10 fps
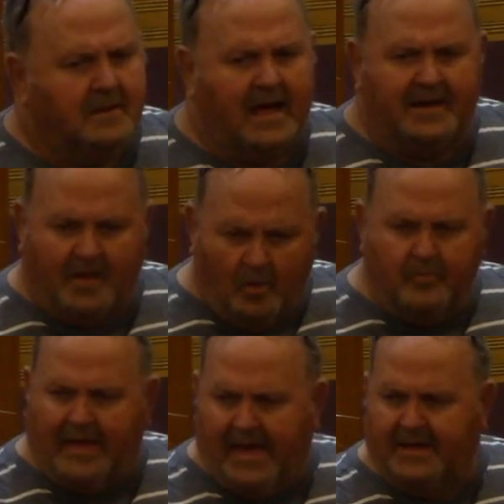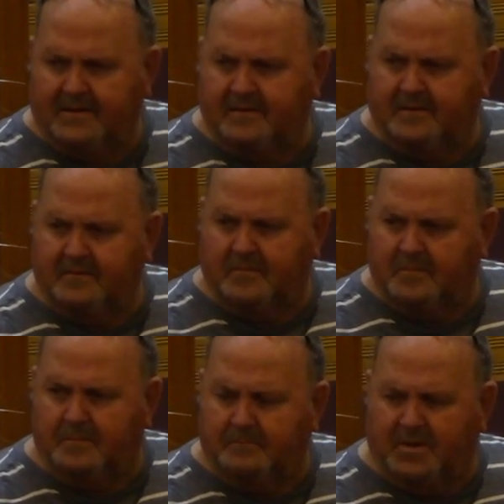I know that,
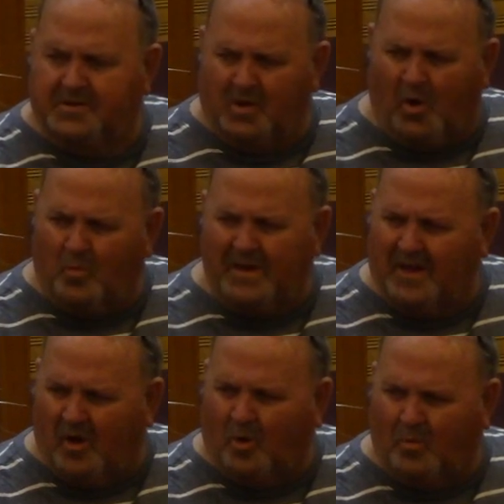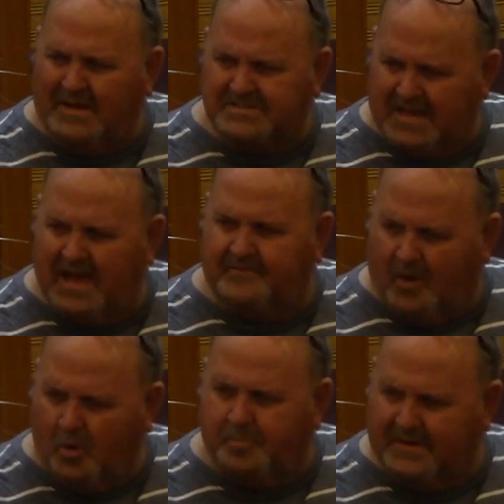but don't we always have
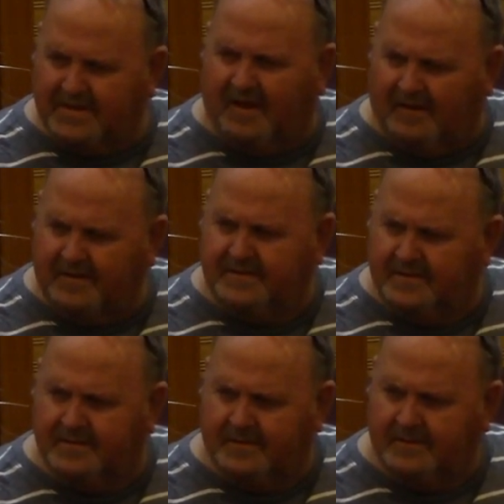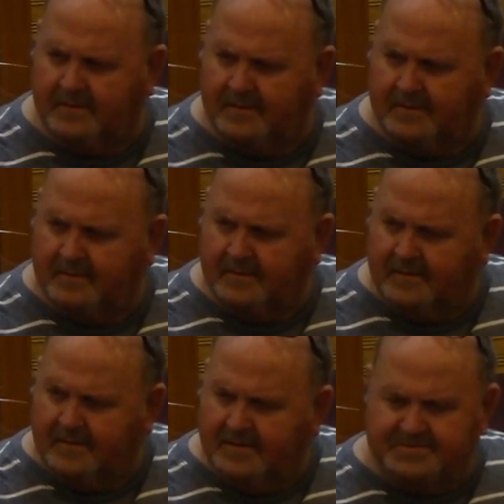hope in God?
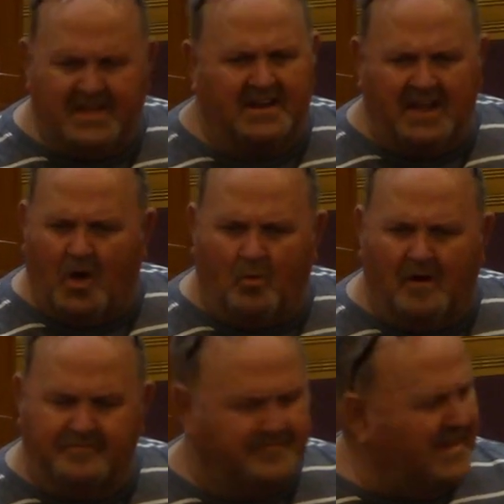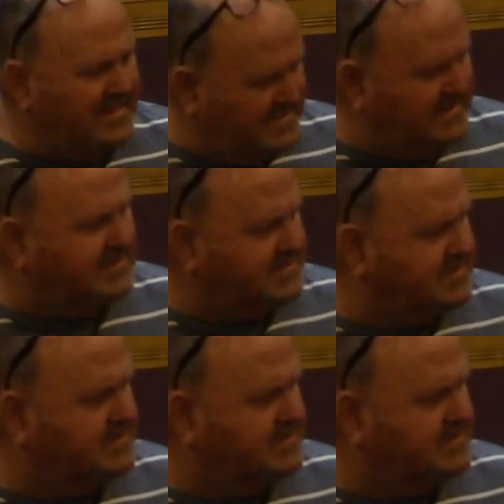Is that not what faith is?